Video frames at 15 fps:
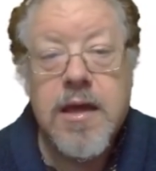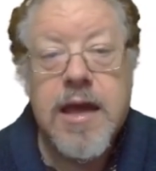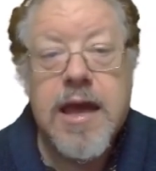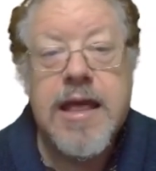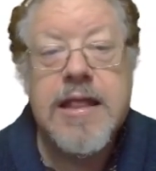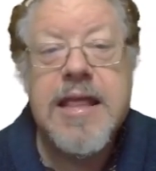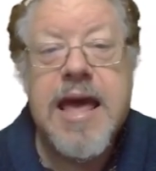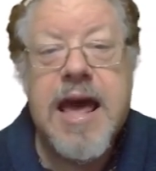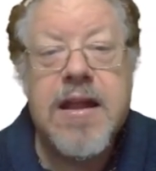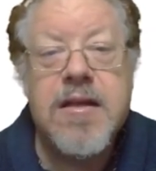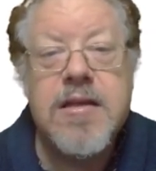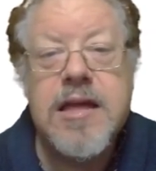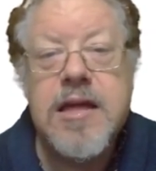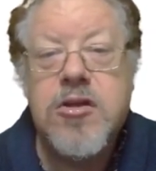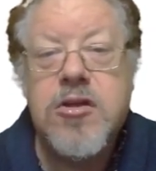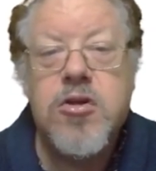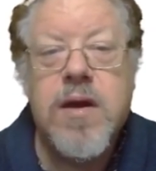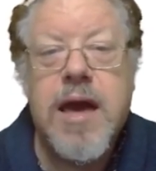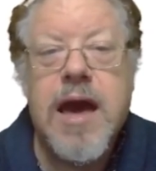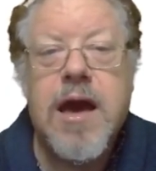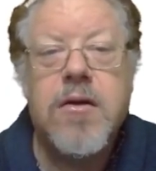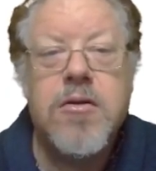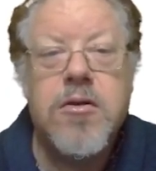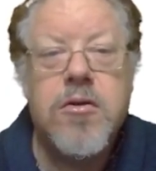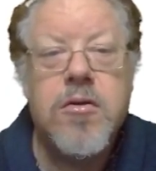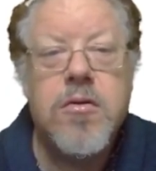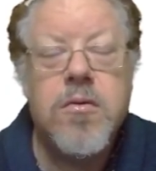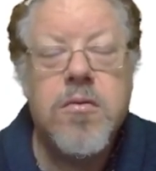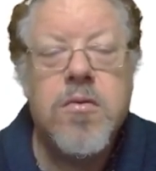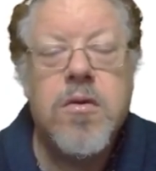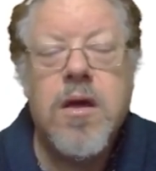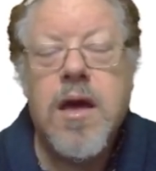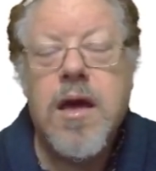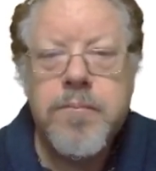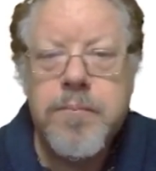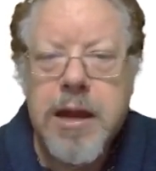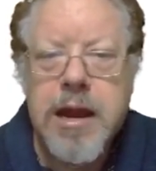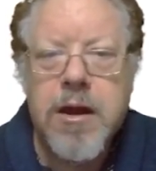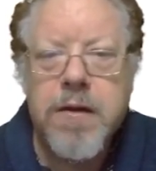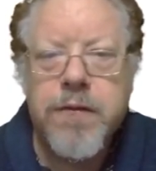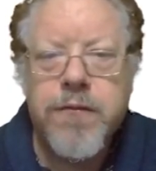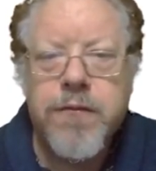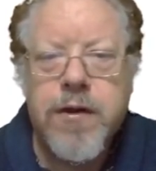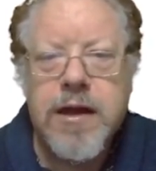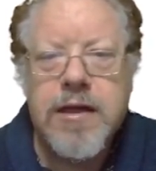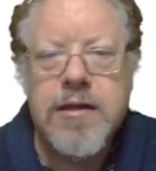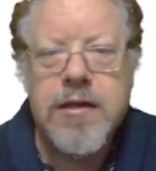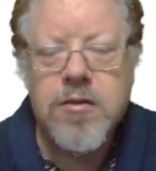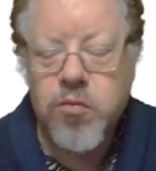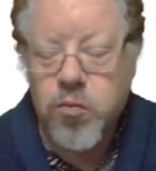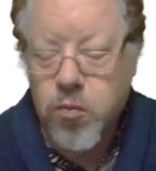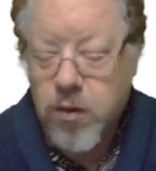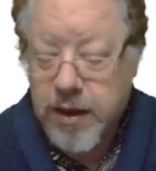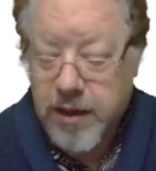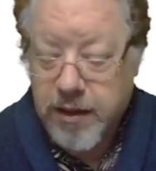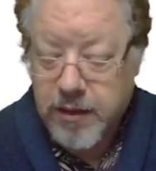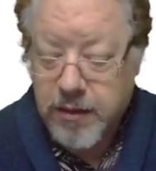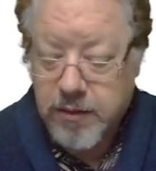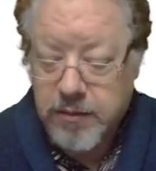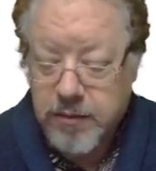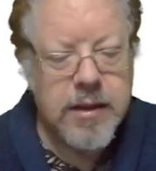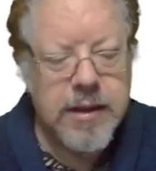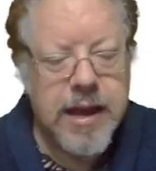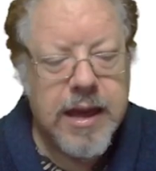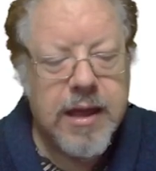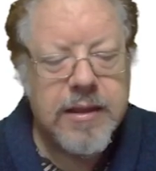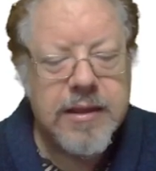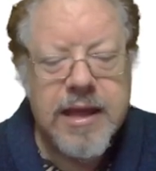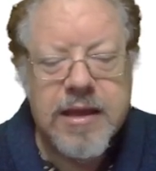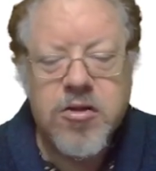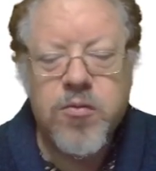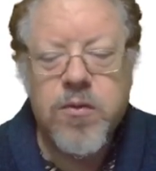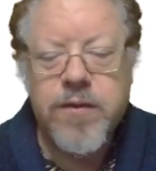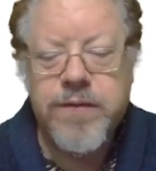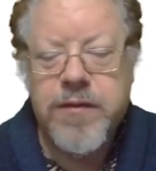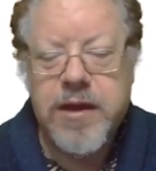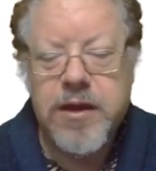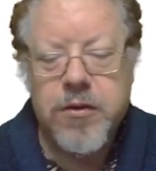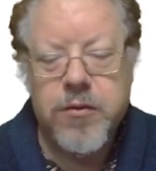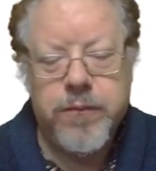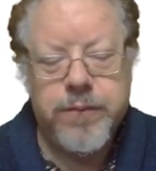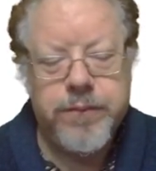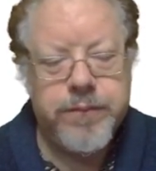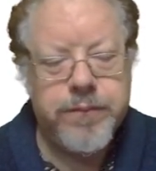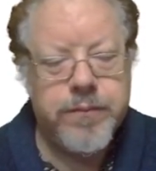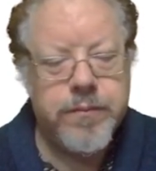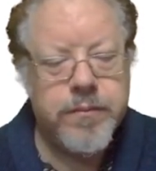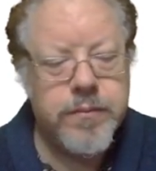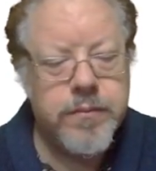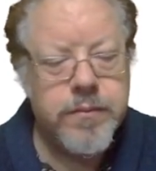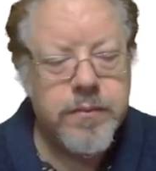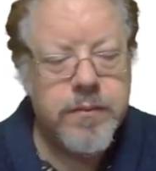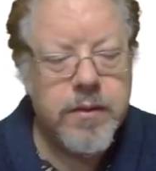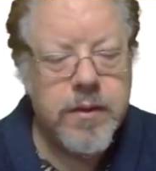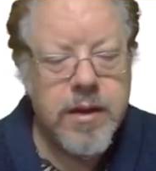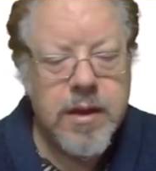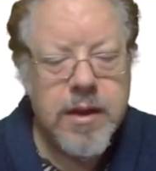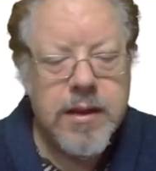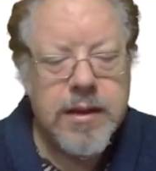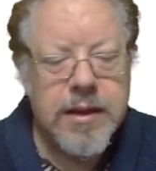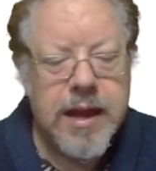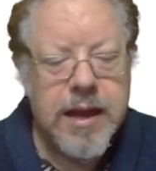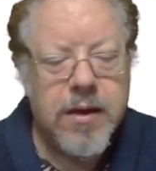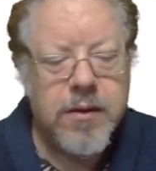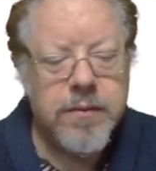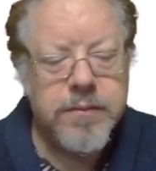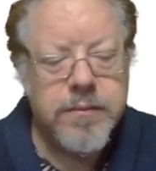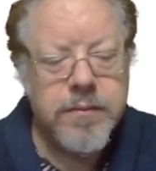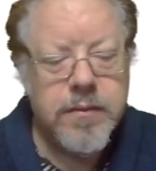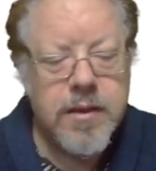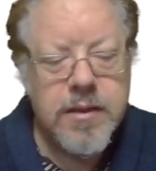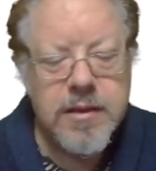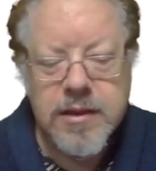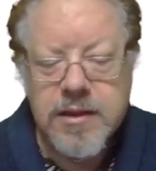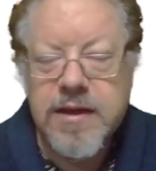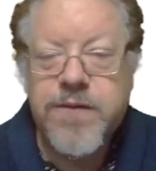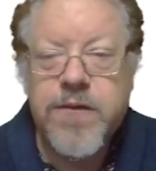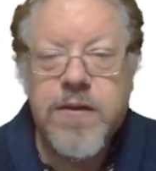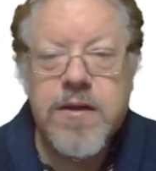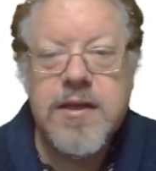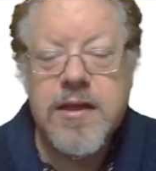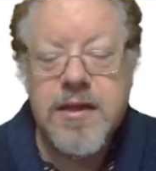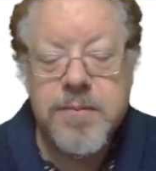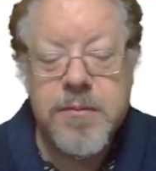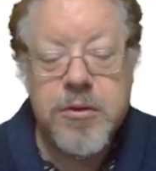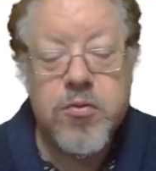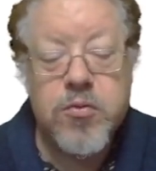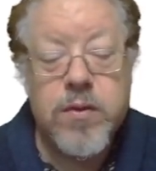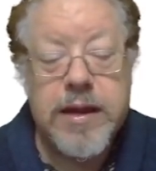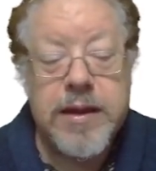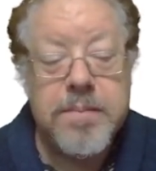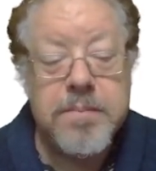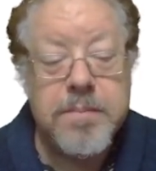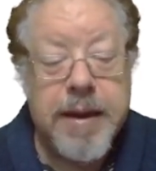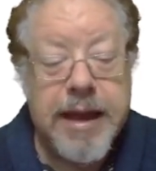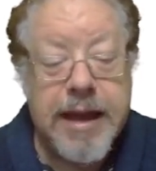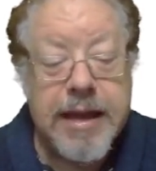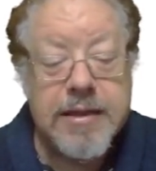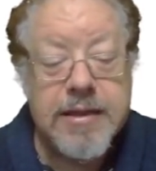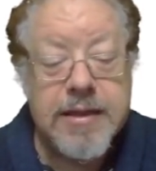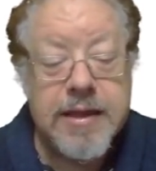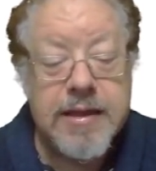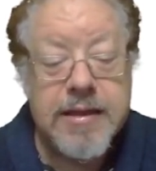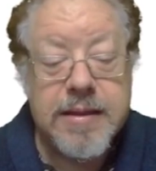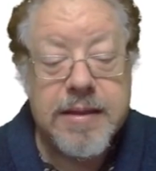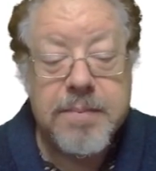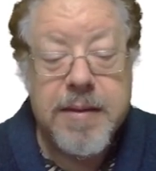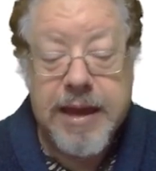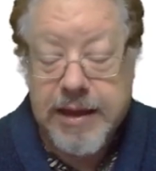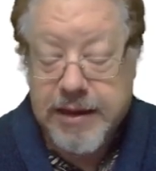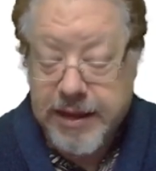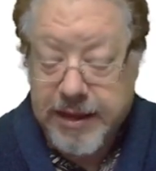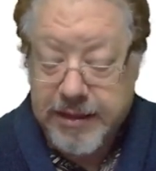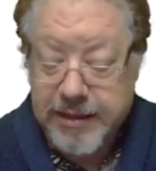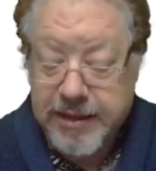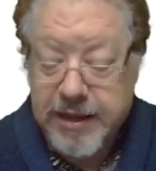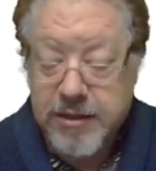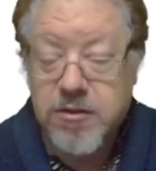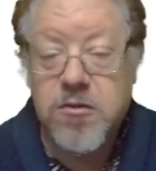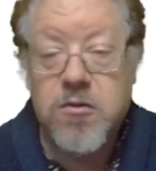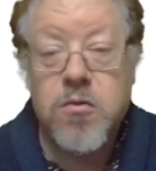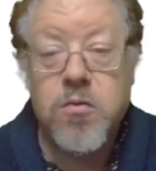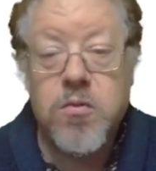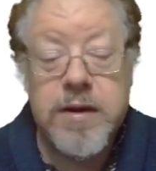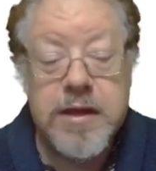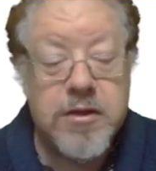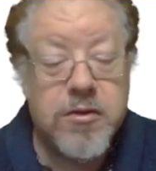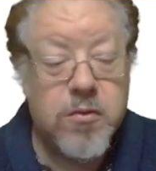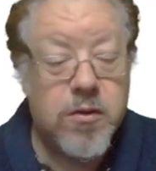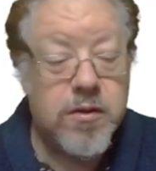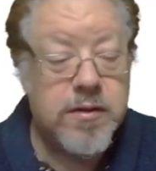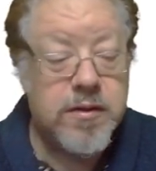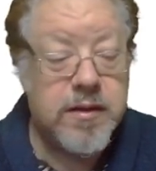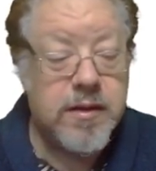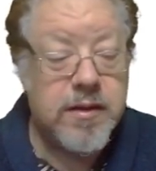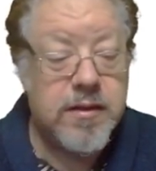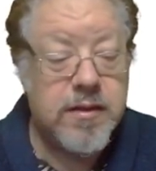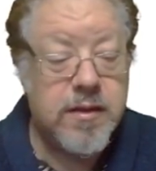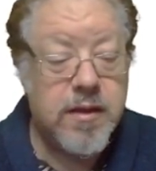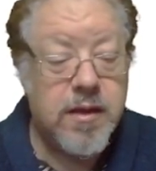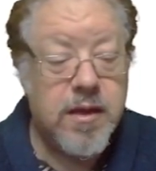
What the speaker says: And that will teach you how to paraphrase as well. Now, let's review. Now, the differences between Band 6 and Band 8 lexical resources.